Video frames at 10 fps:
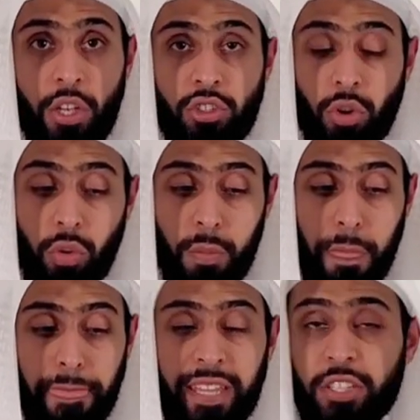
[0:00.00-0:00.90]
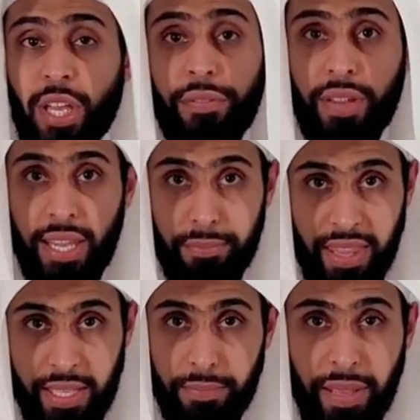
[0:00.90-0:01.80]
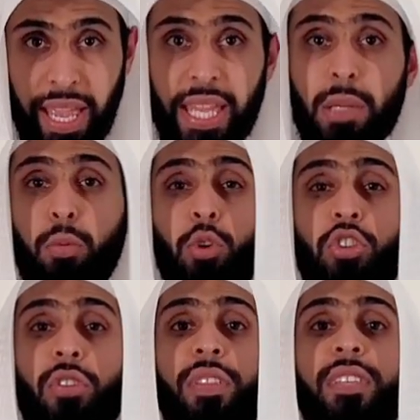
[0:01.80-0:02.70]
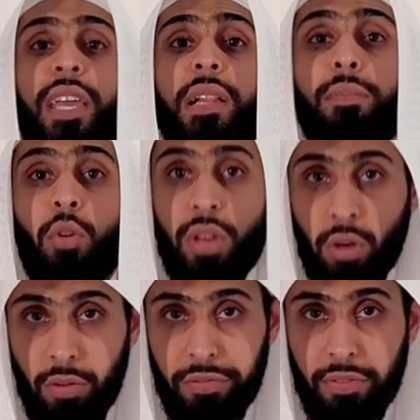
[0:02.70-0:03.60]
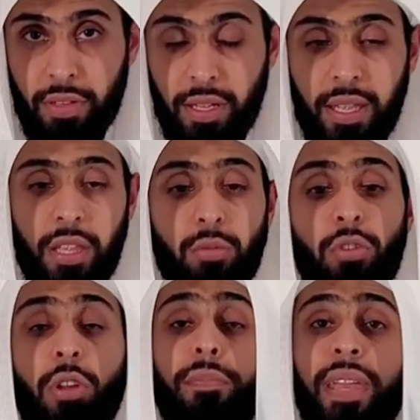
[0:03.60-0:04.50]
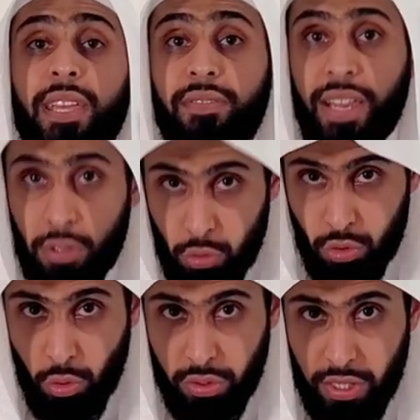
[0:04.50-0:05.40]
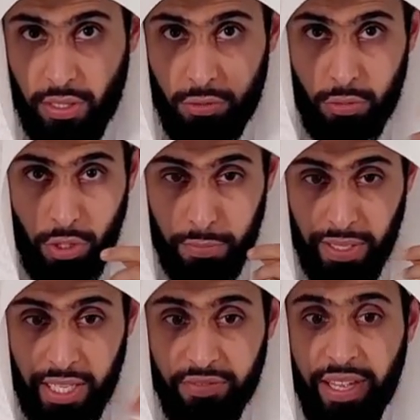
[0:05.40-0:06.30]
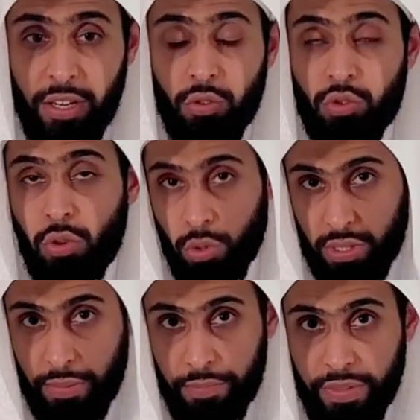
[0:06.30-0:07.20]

So in the Shafi'i madhab, any portion of the tail broken off, it would not make it valid to slaughter. do not make it valid to slaughter.